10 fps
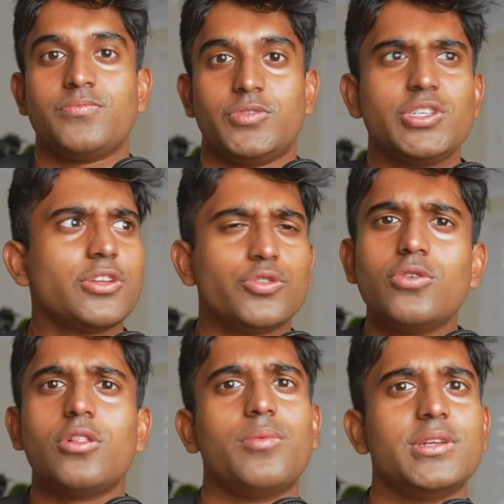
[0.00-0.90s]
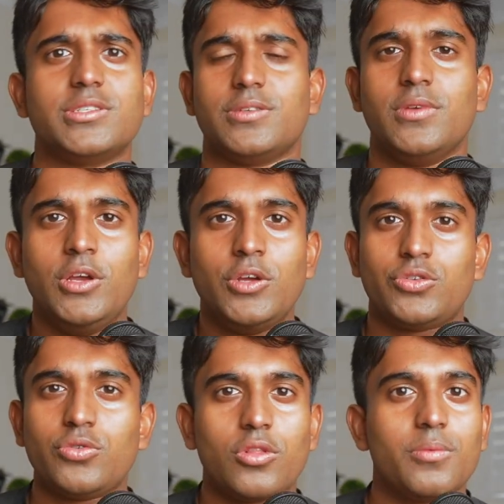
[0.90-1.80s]
Just get 2 kilometers in.
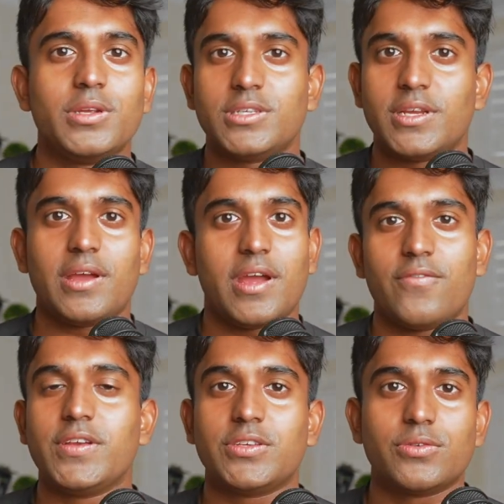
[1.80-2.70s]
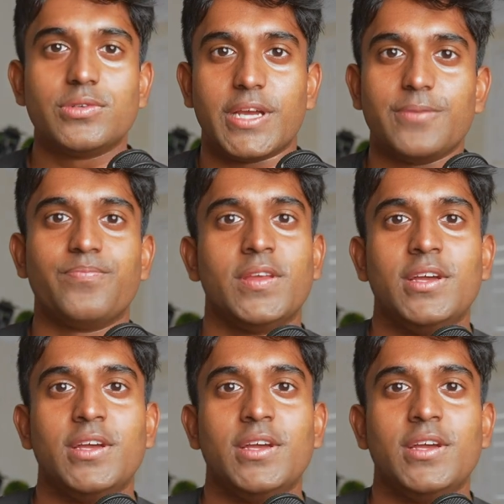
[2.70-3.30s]
2 kilometers in every single day.